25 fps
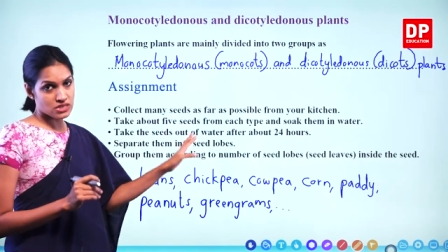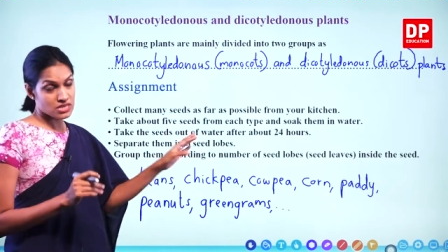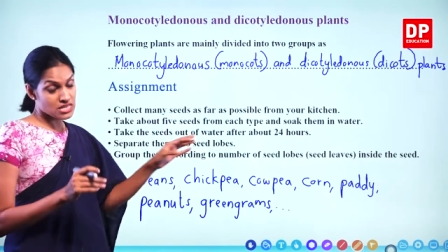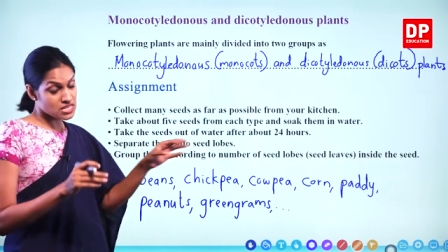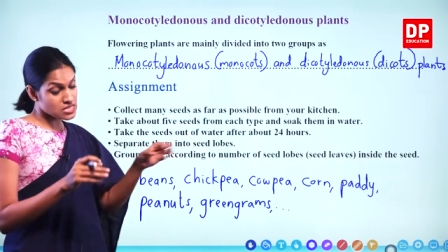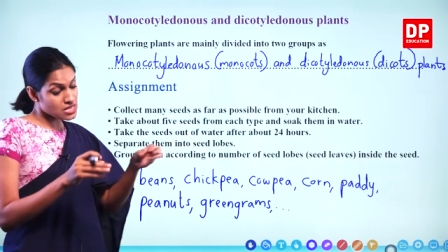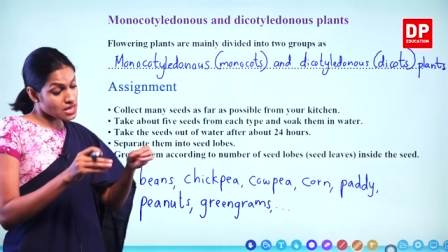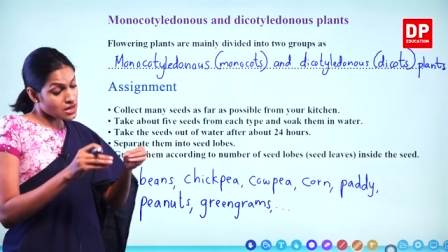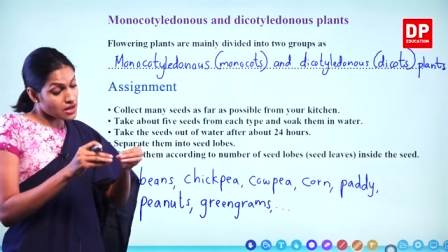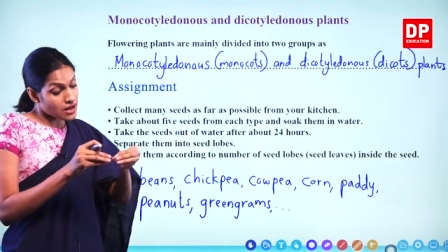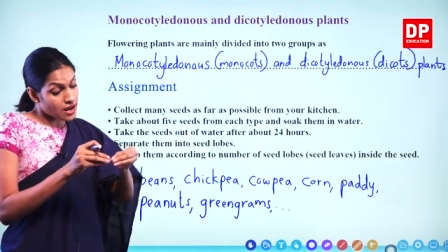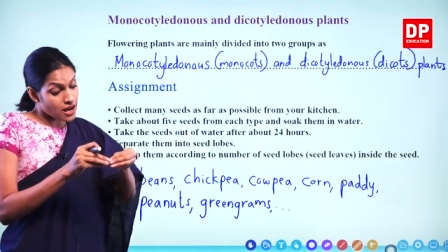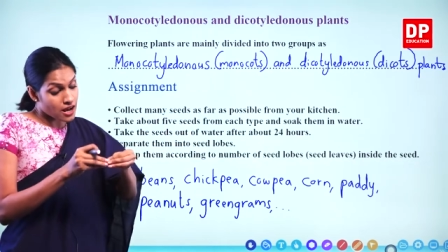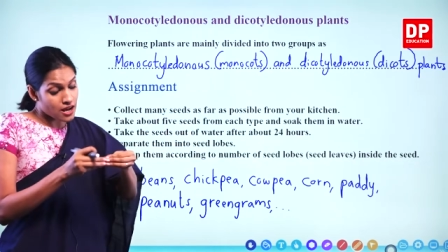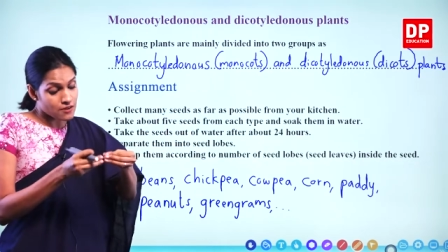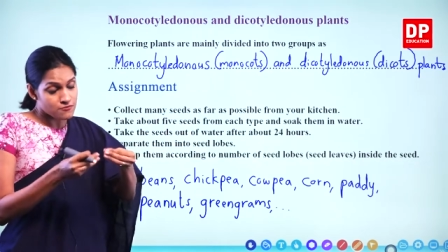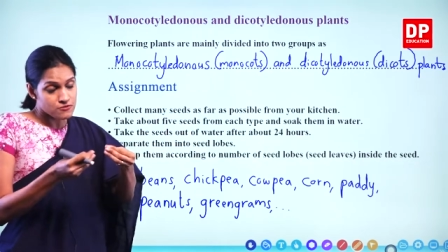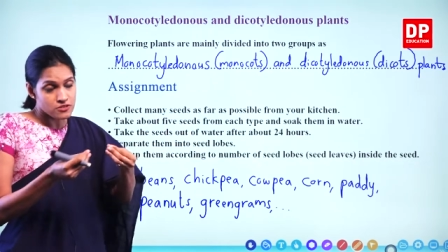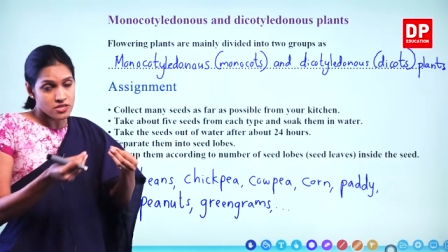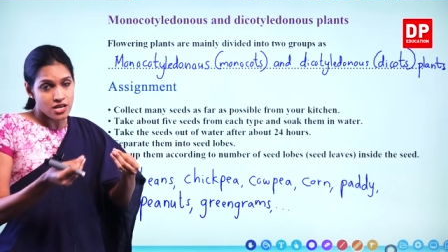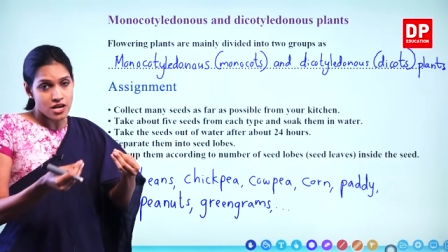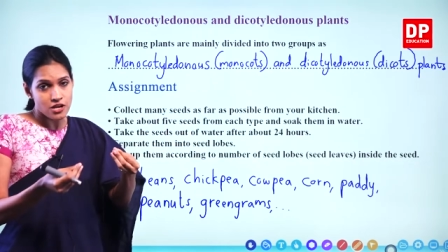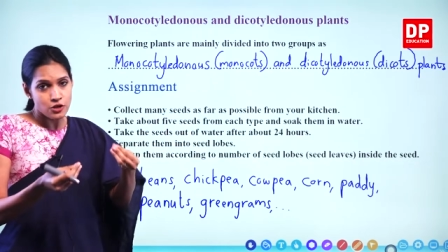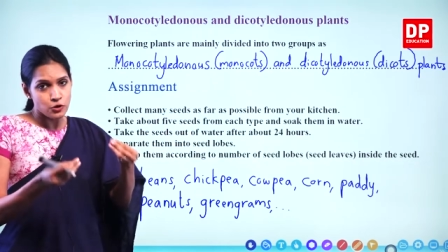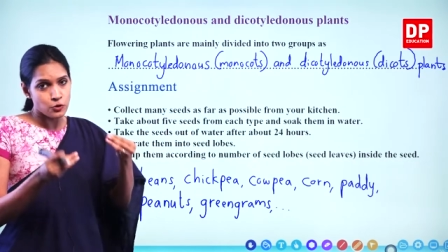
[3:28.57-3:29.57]
These
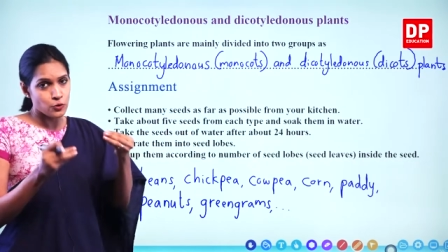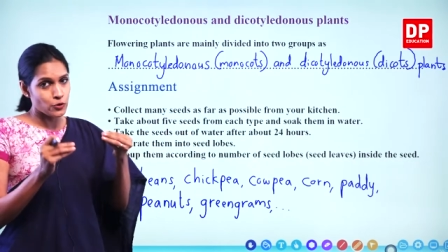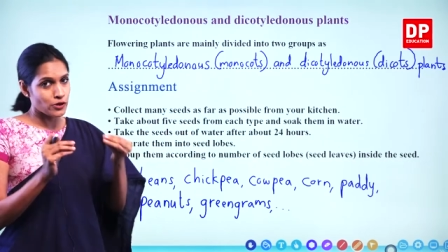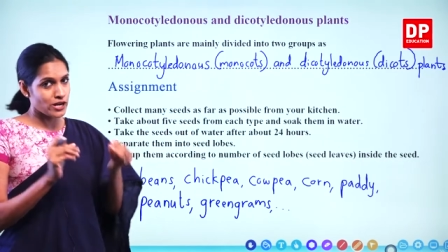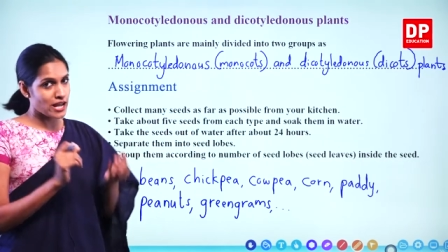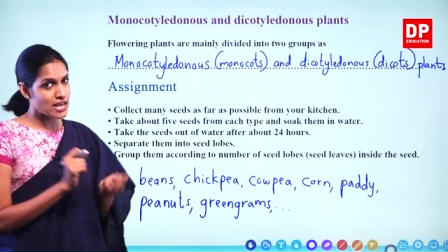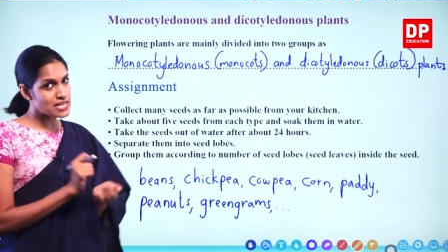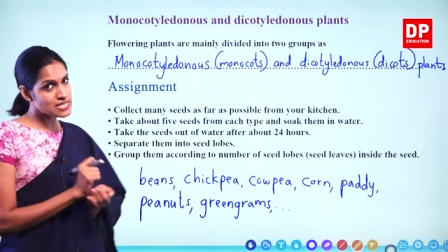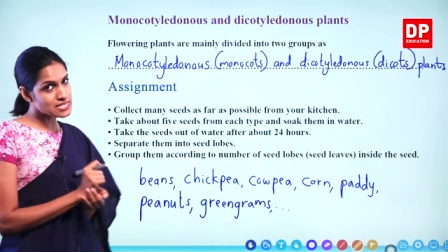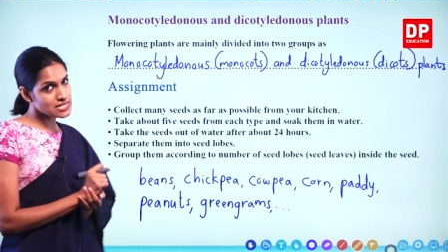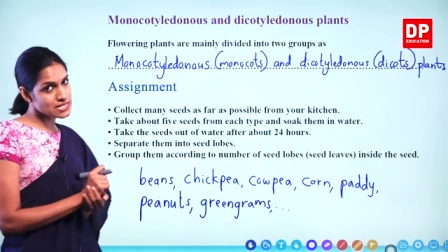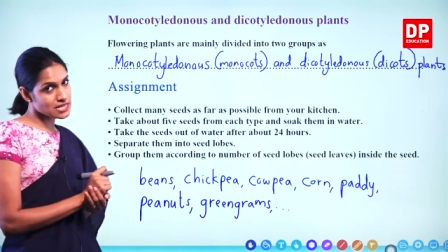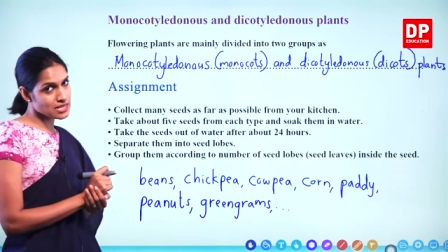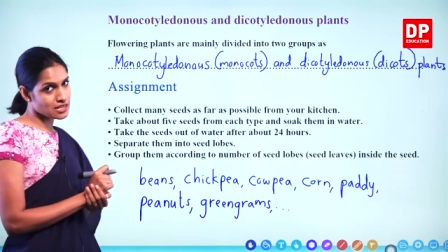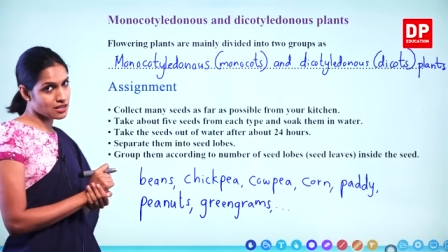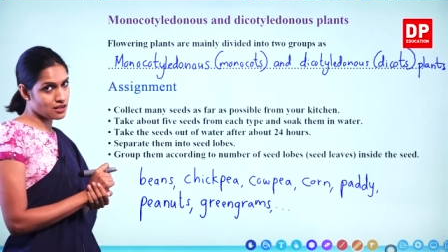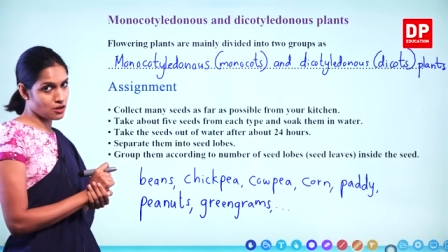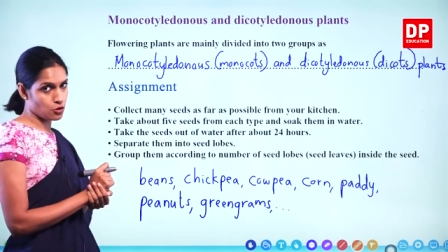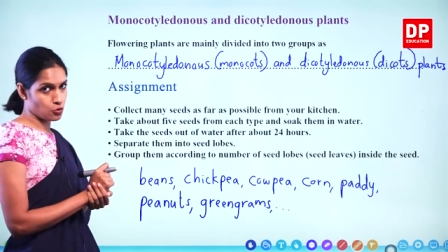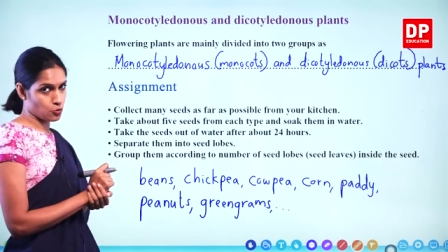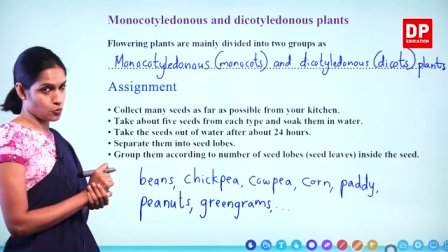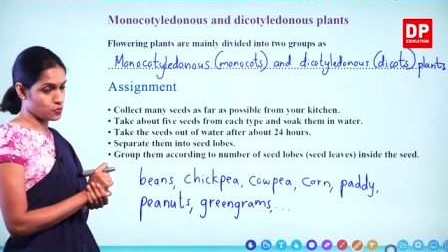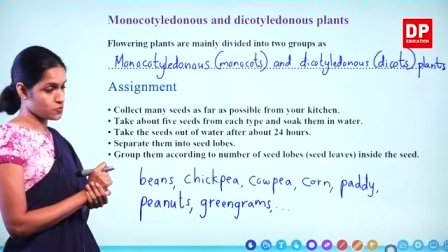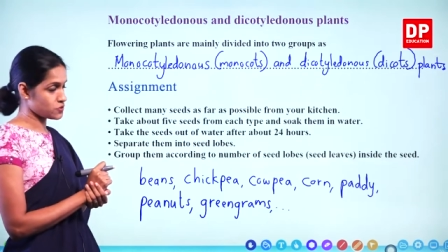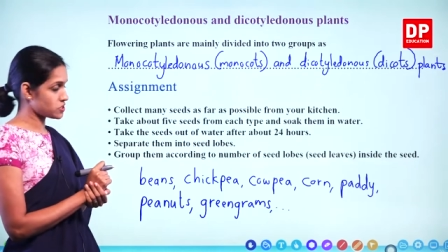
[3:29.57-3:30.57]
halves are known as seed
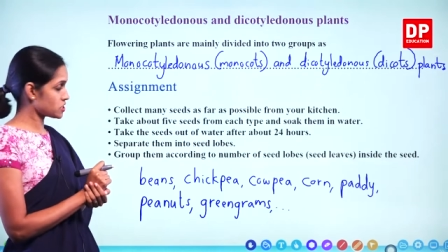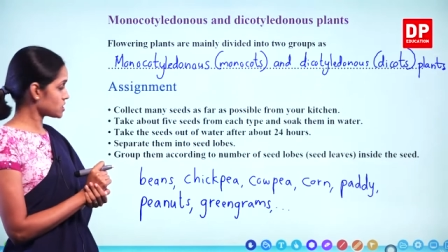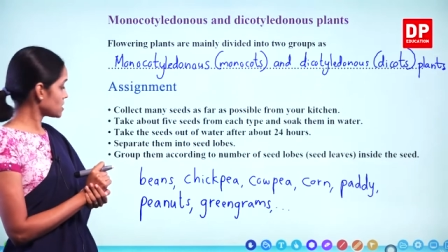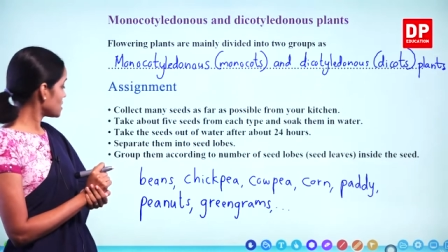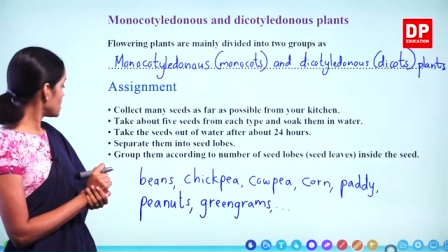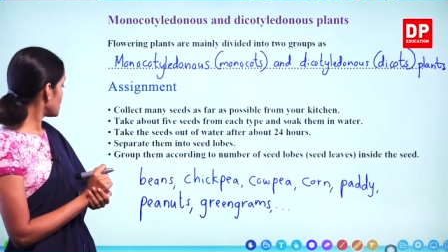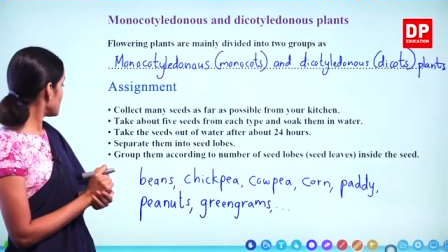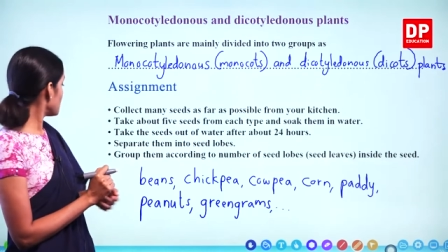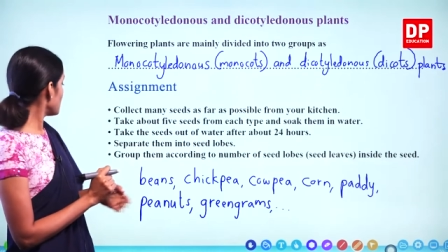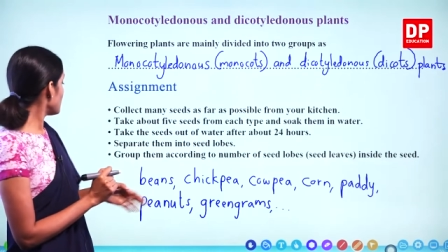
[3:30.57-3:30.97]
globes.